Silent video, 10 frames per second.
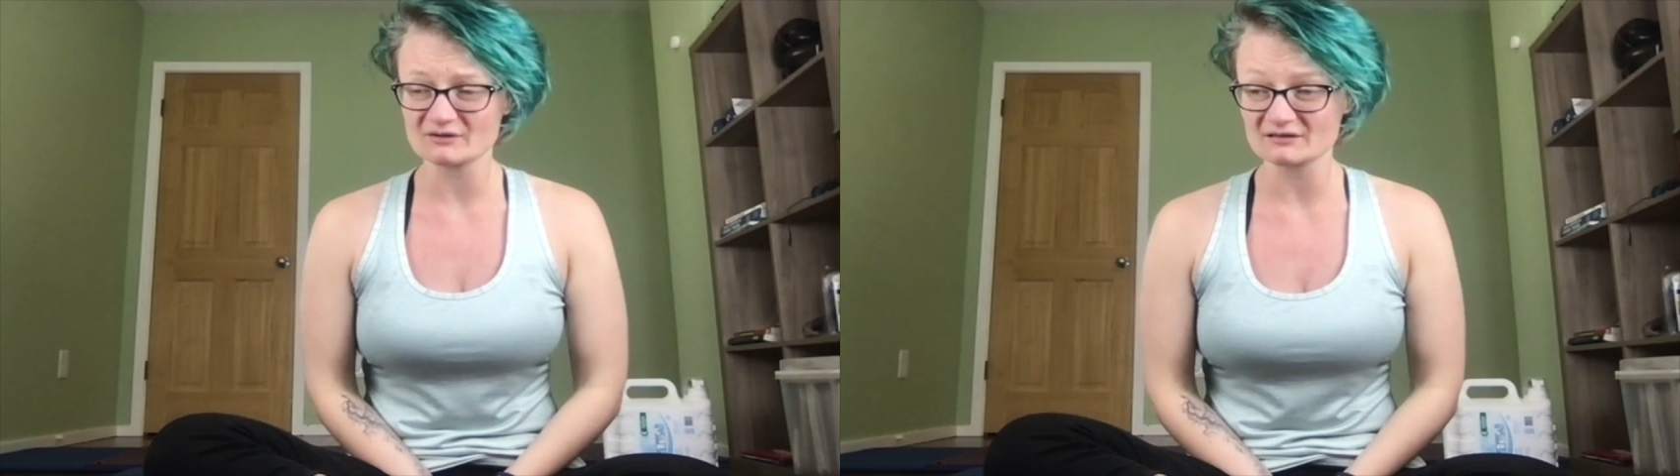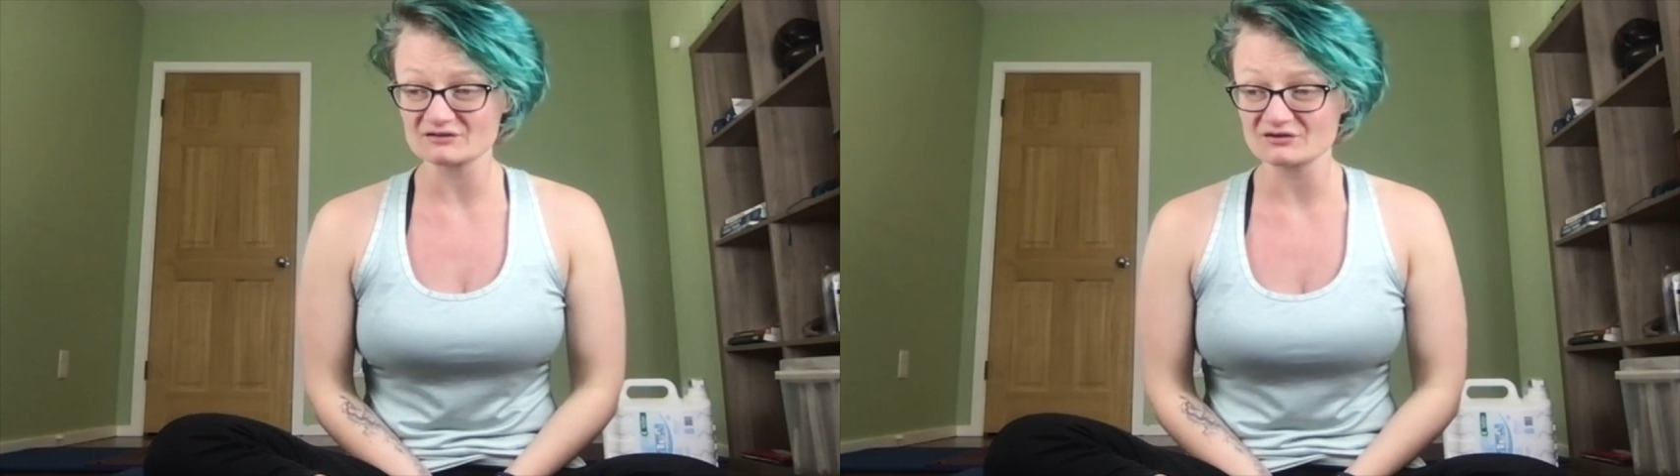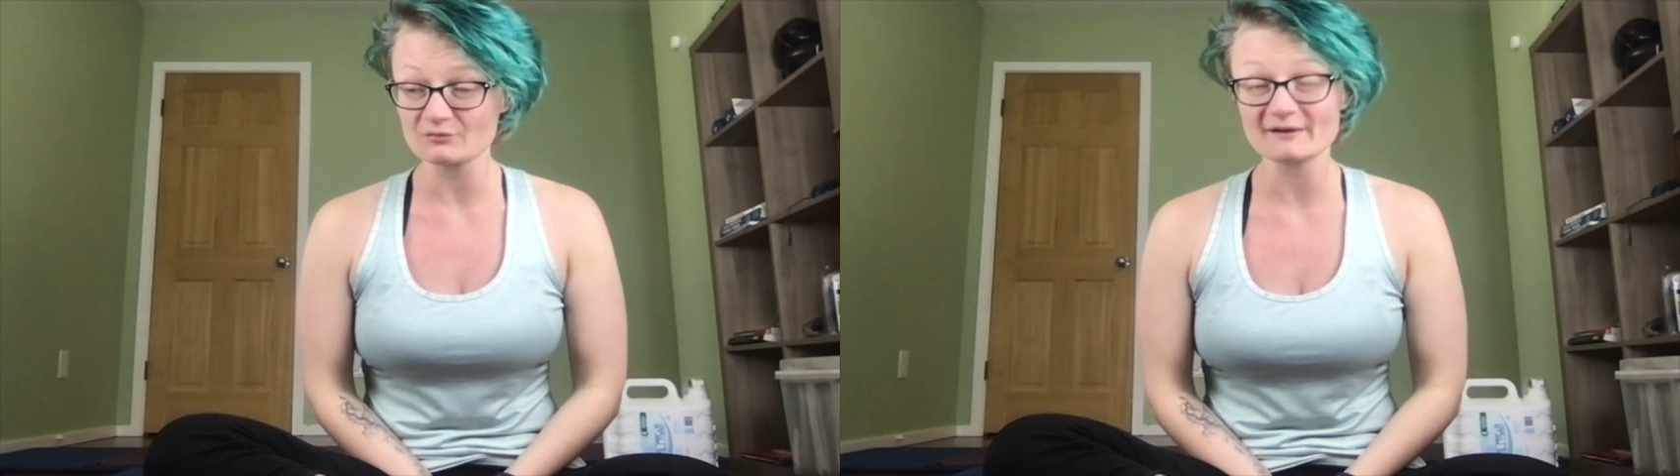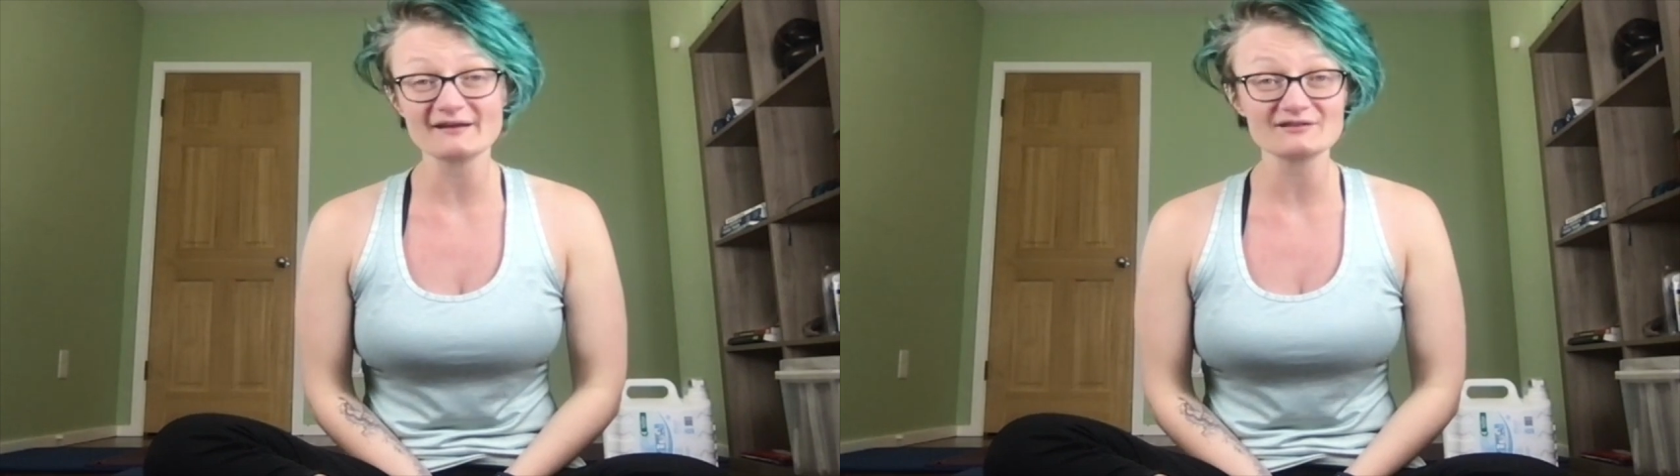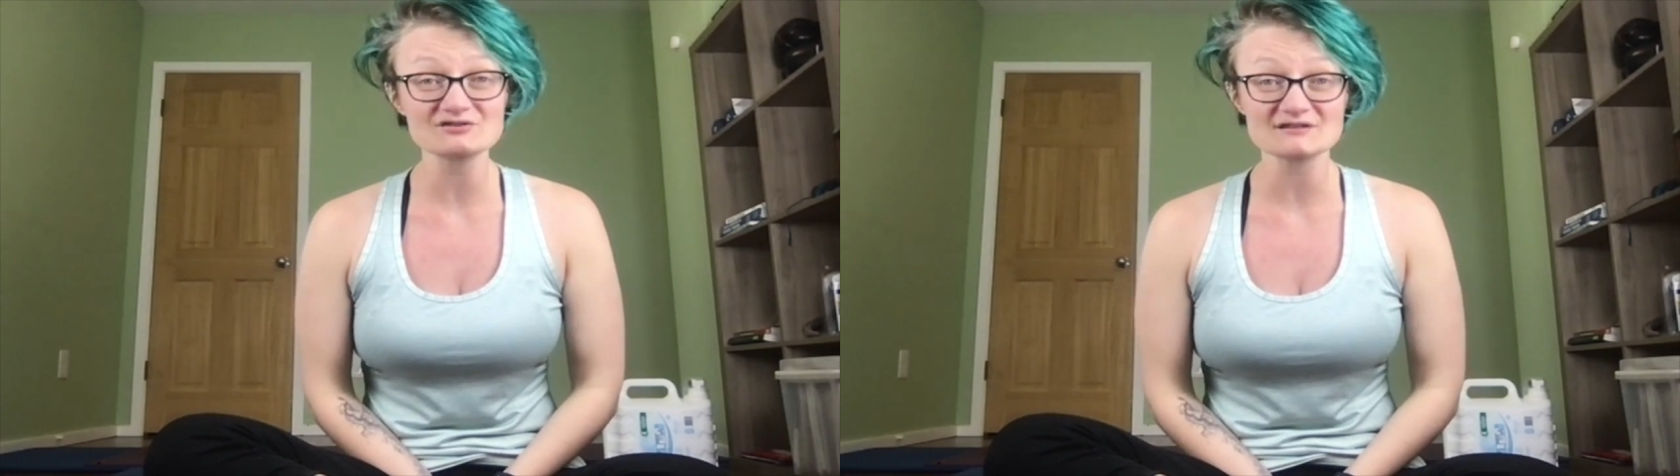the snow, but I
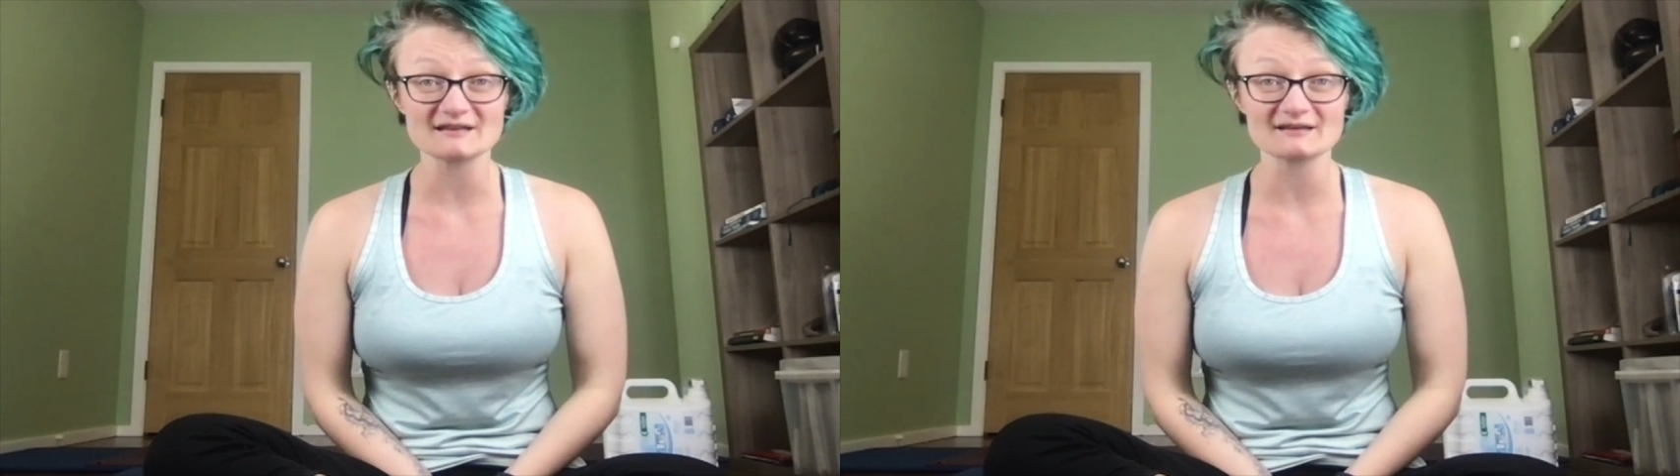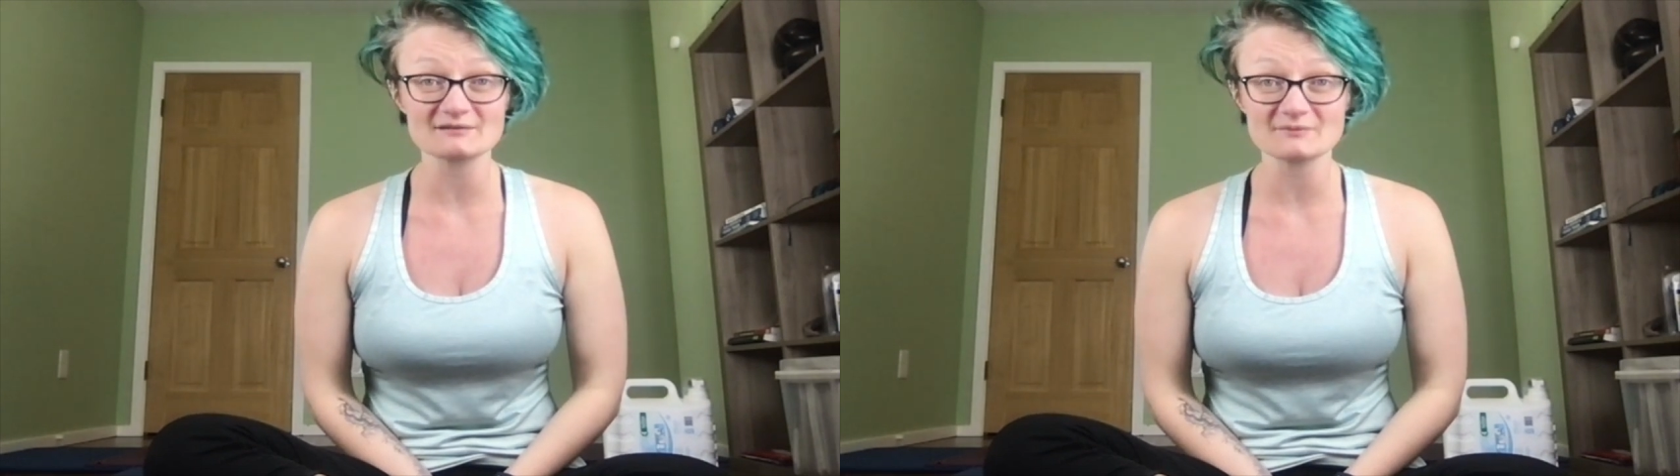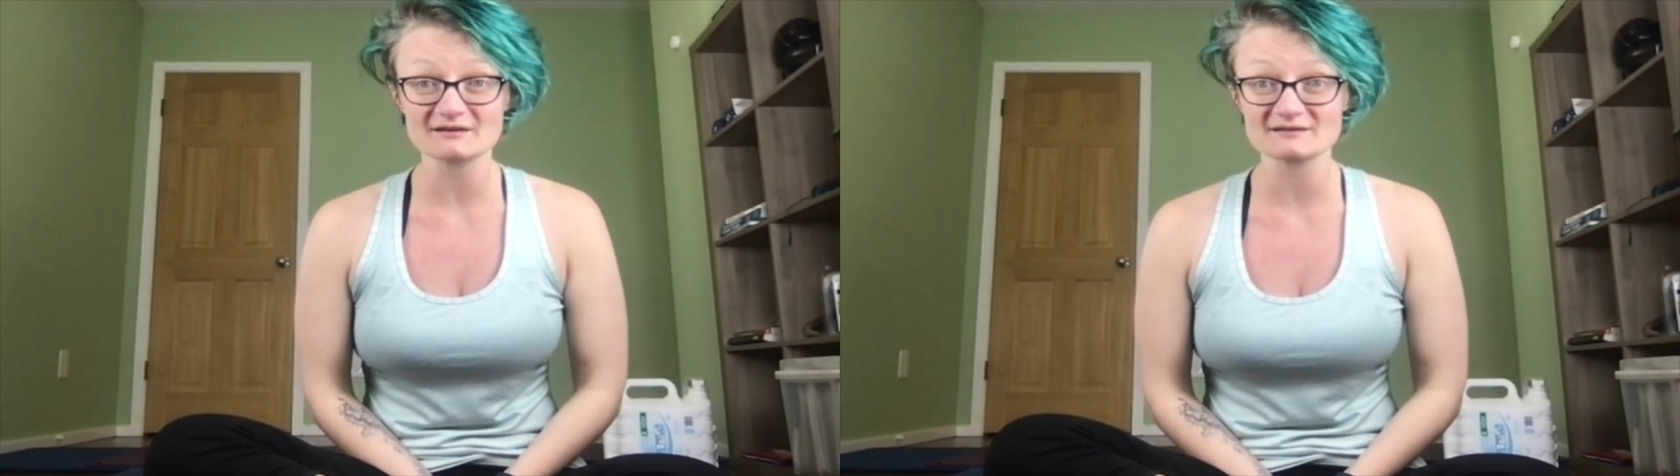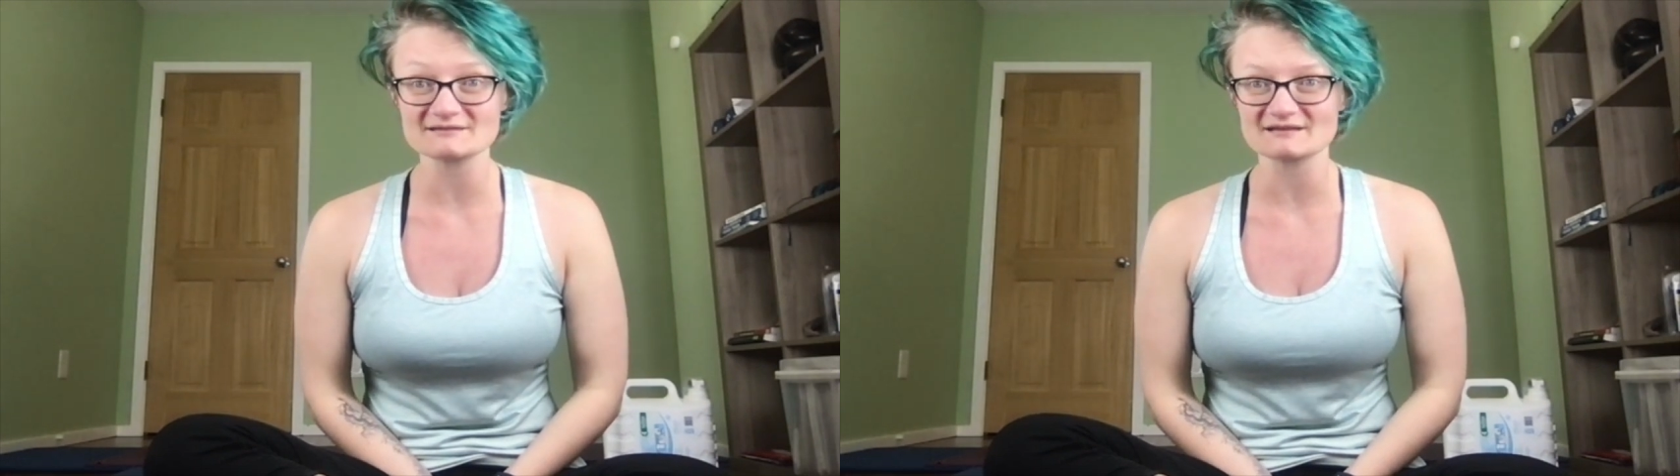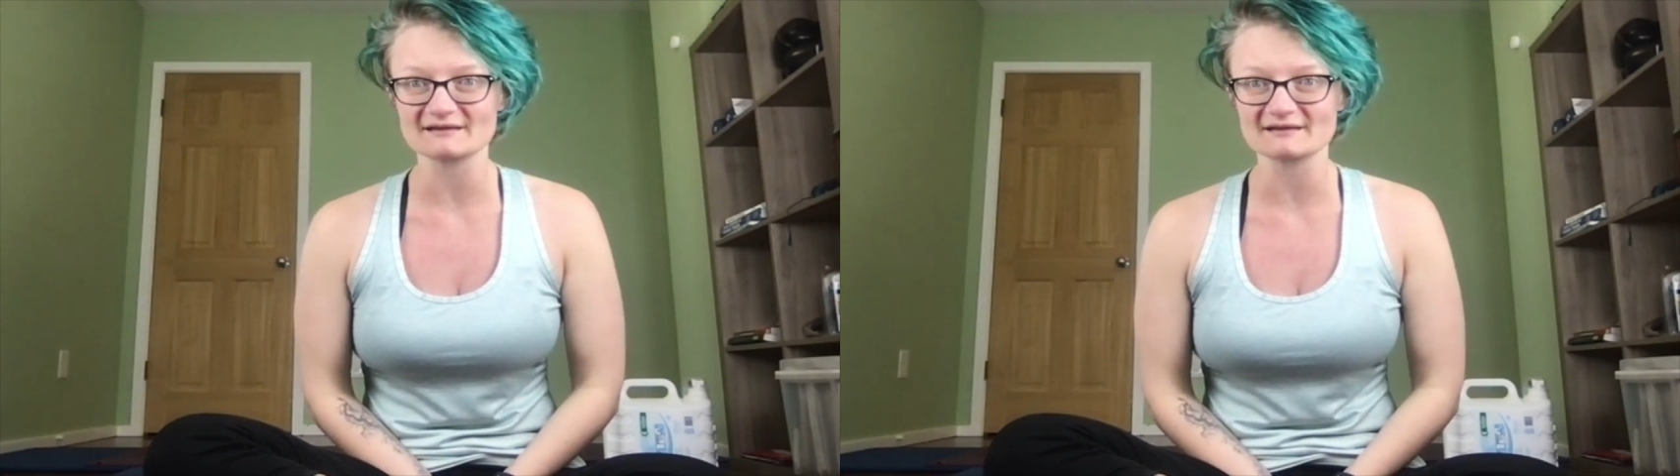understand it because